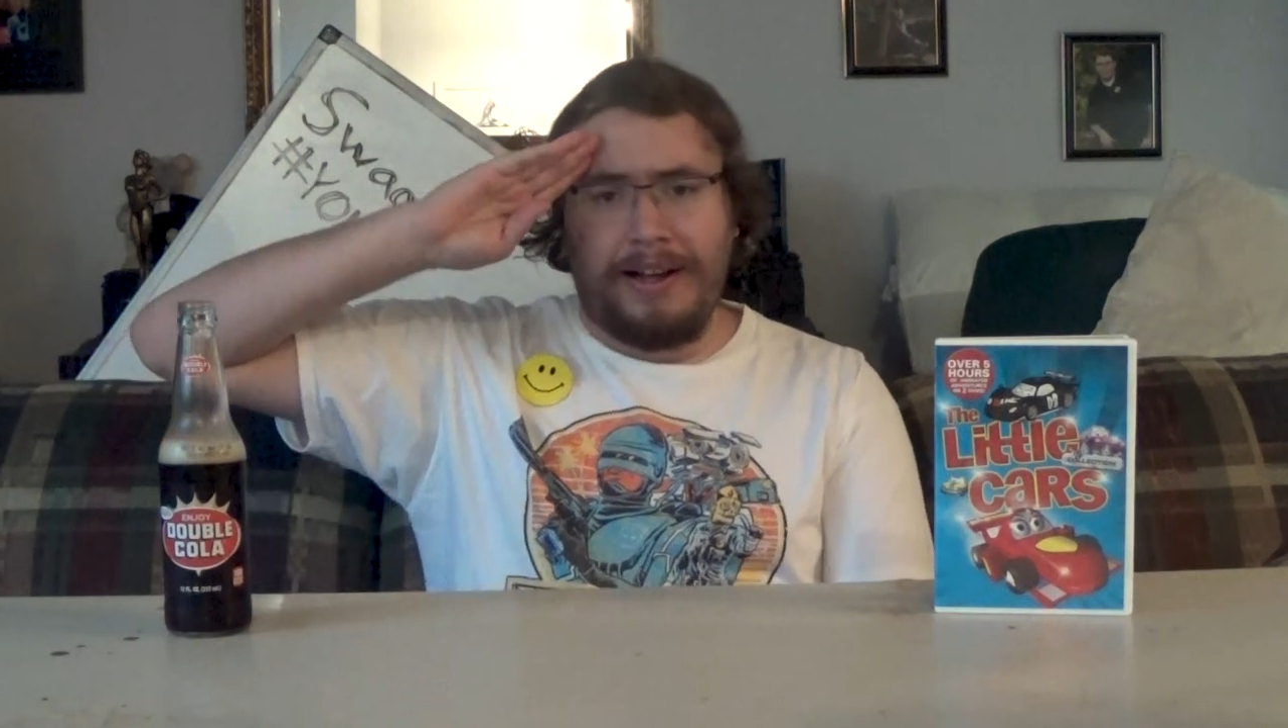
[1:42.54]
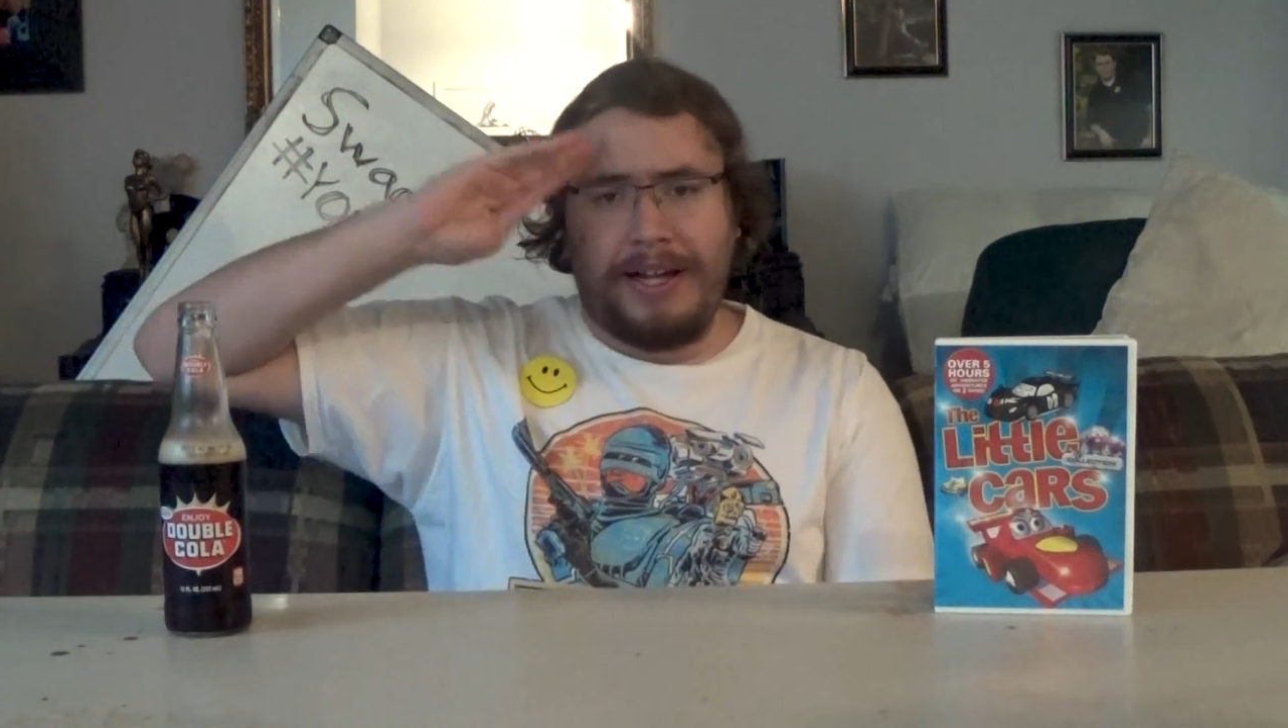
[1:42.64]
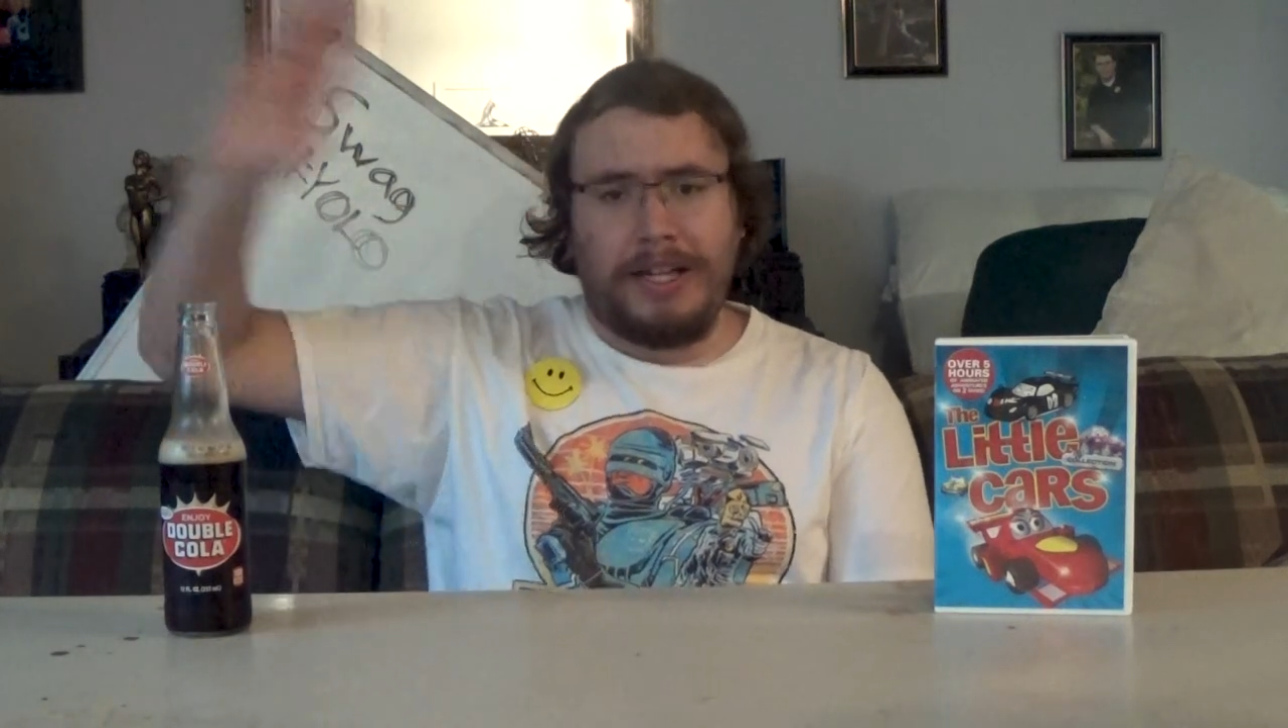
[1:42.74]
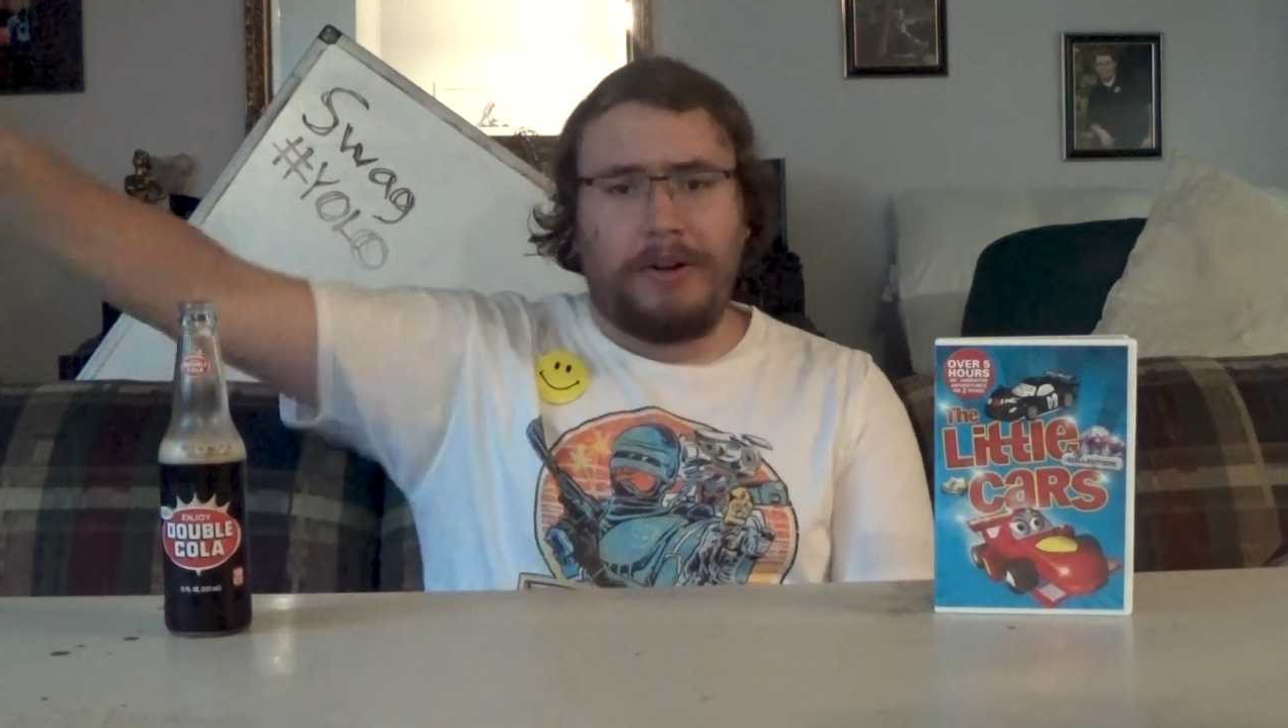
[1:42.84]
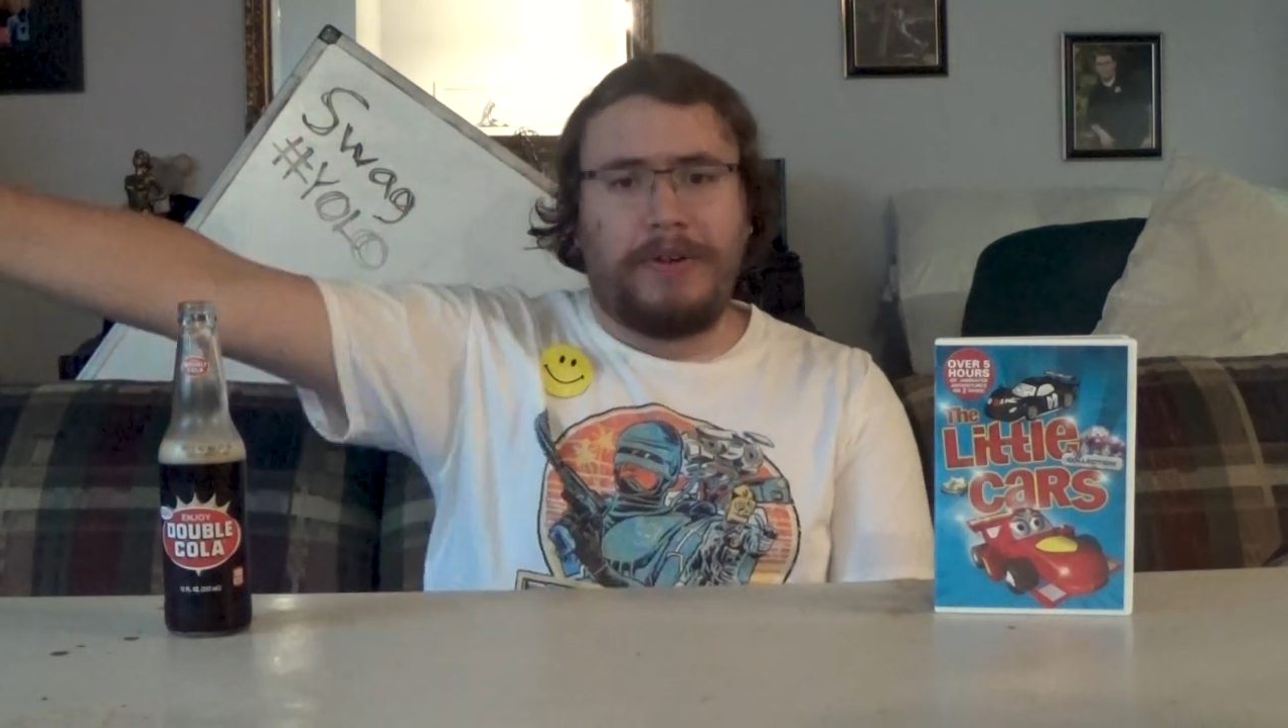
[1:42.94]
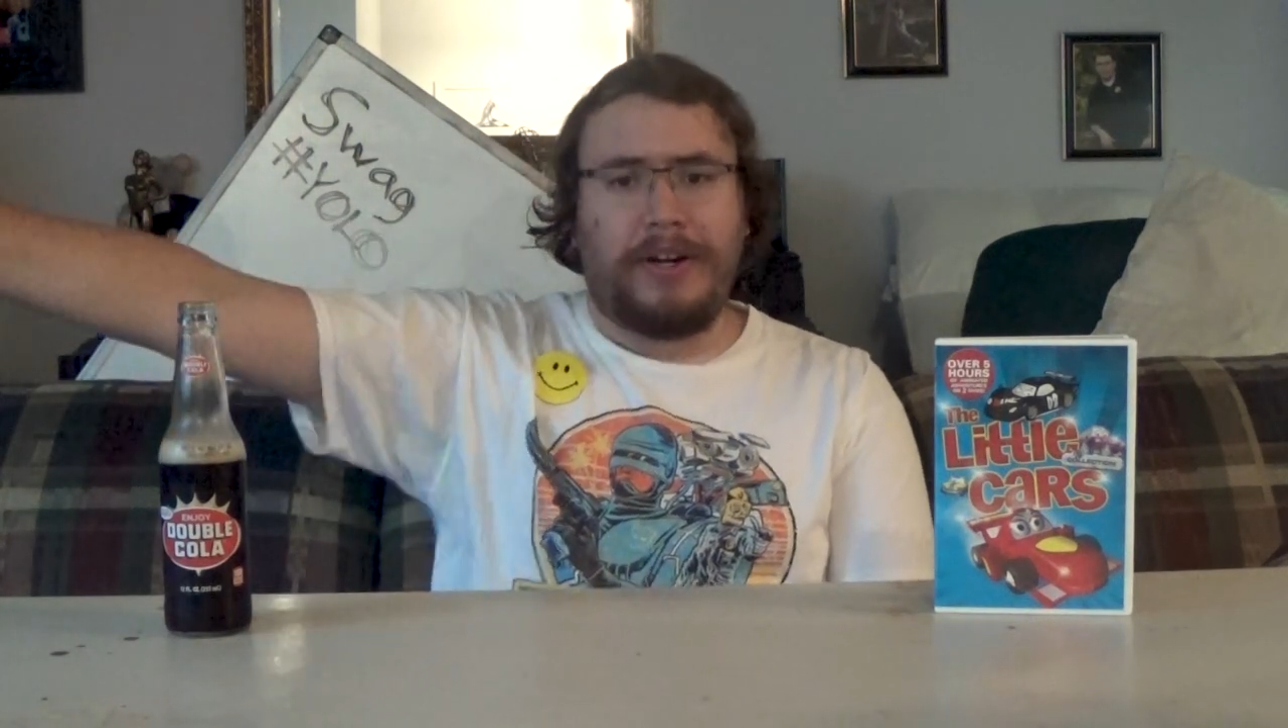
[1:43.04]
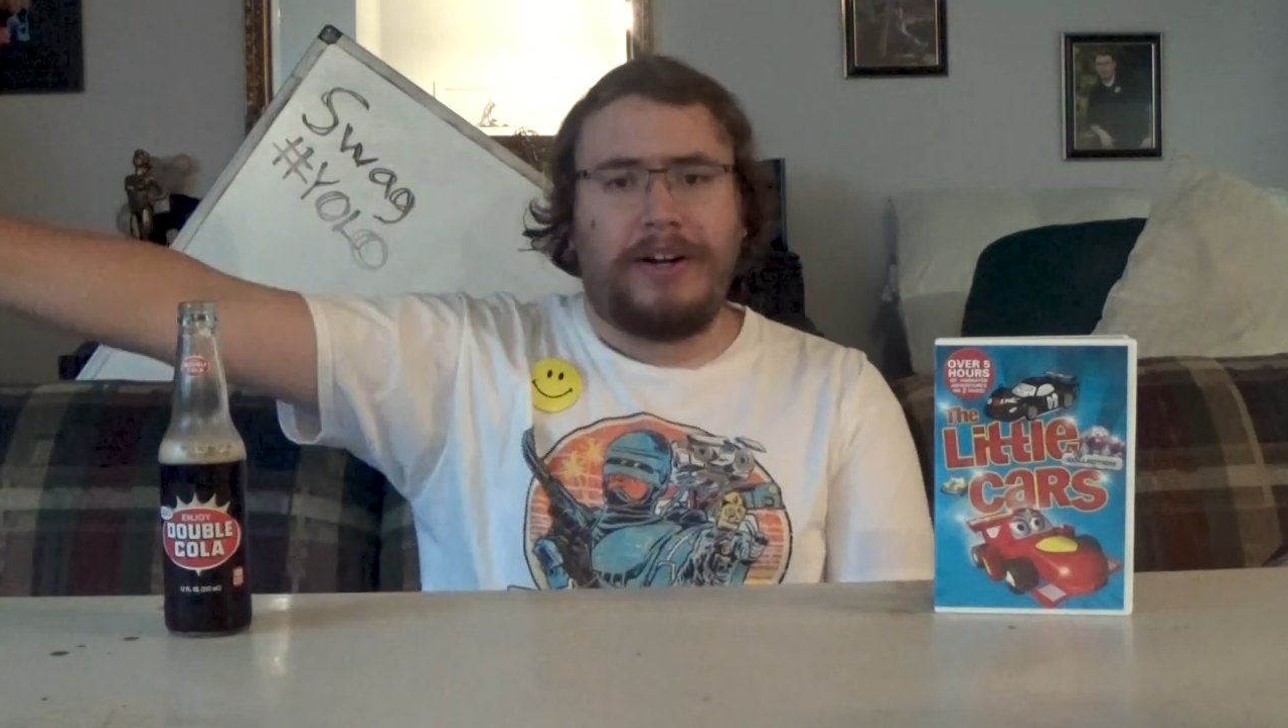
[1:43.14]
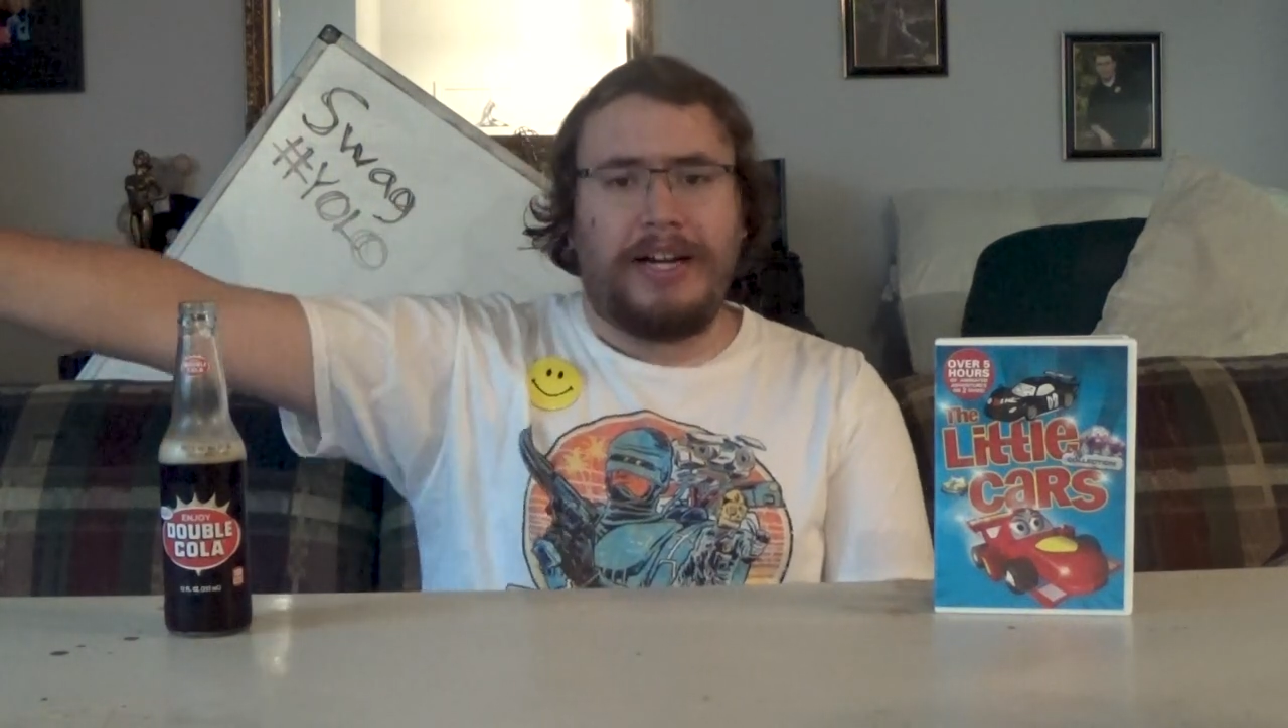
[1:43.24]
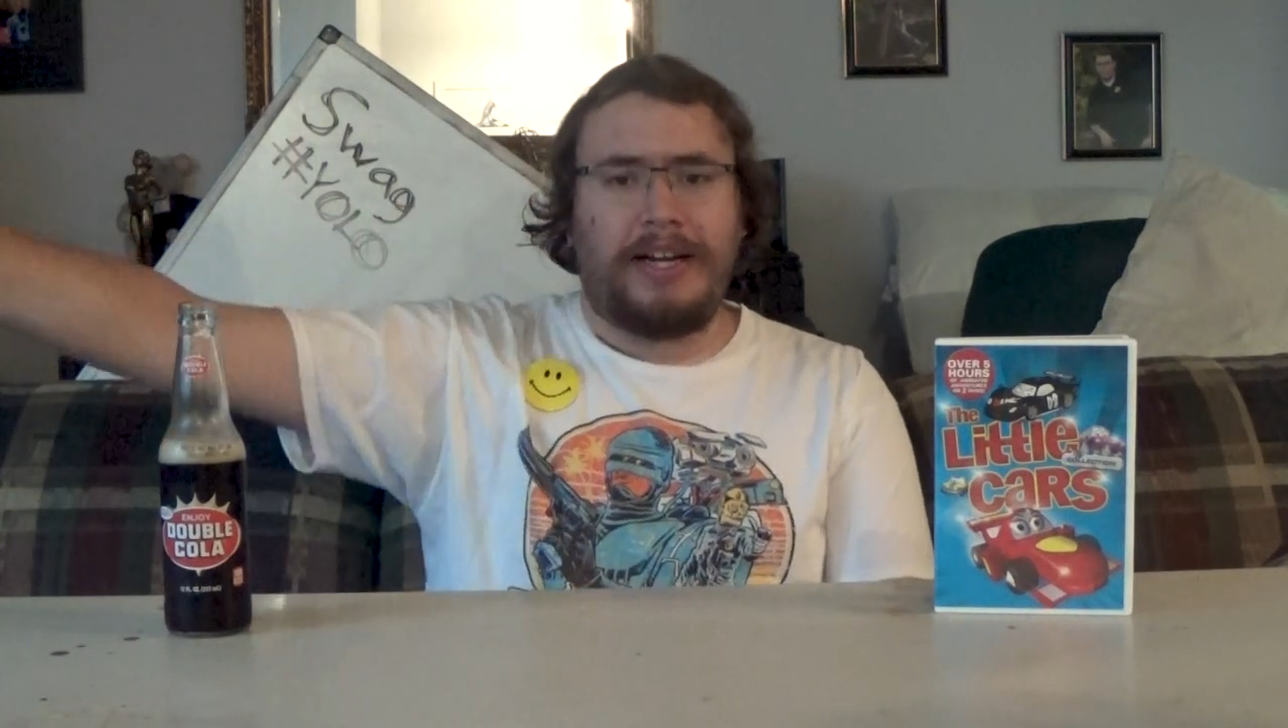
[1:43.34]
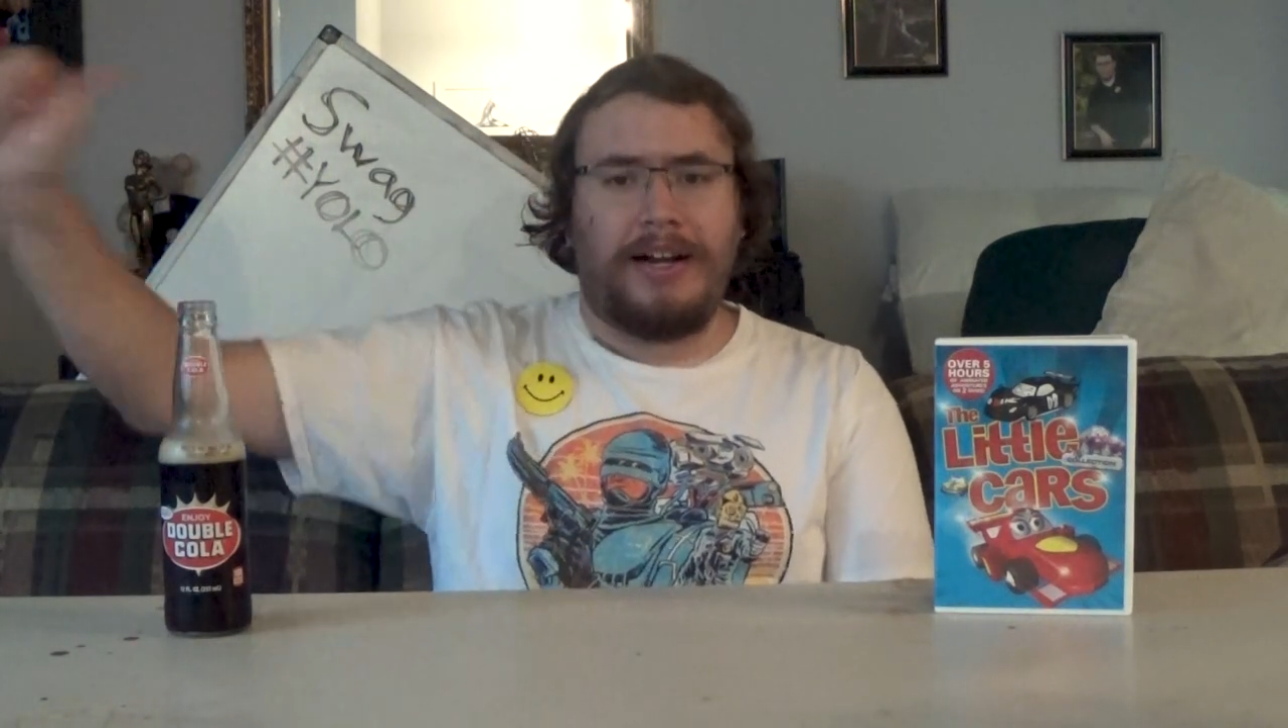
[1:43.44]
Hello,
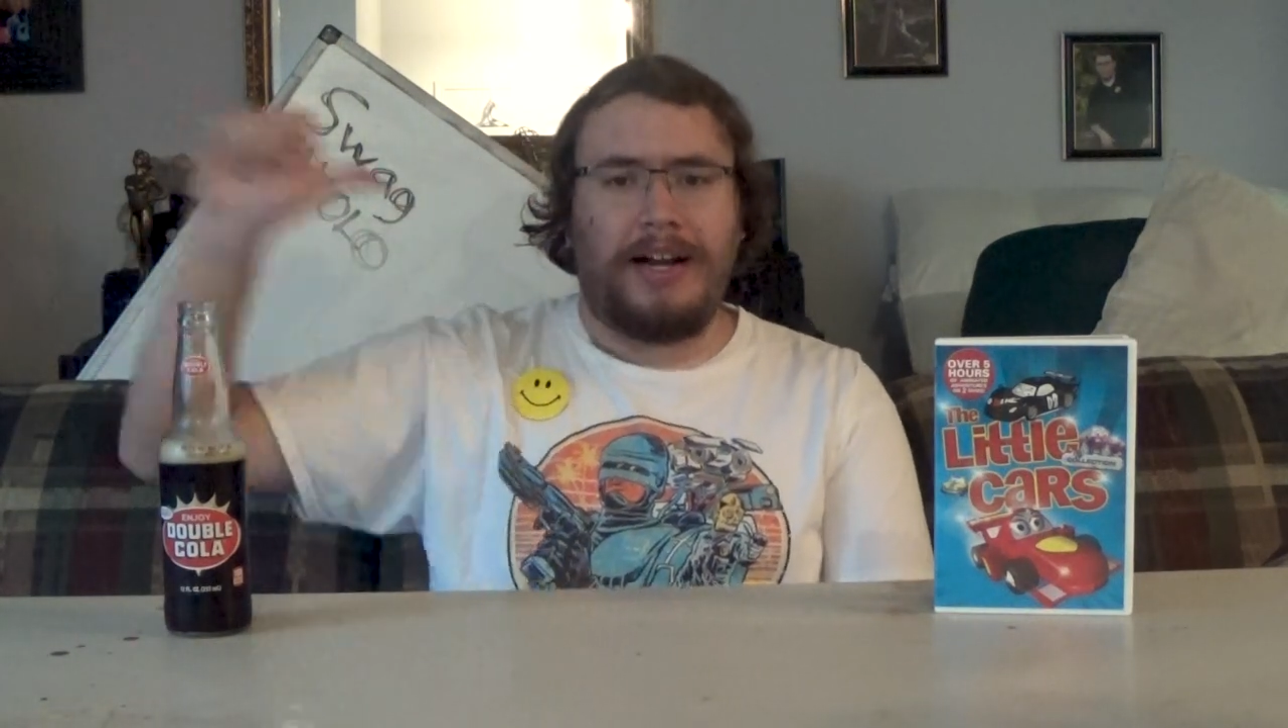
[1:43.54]
Internet.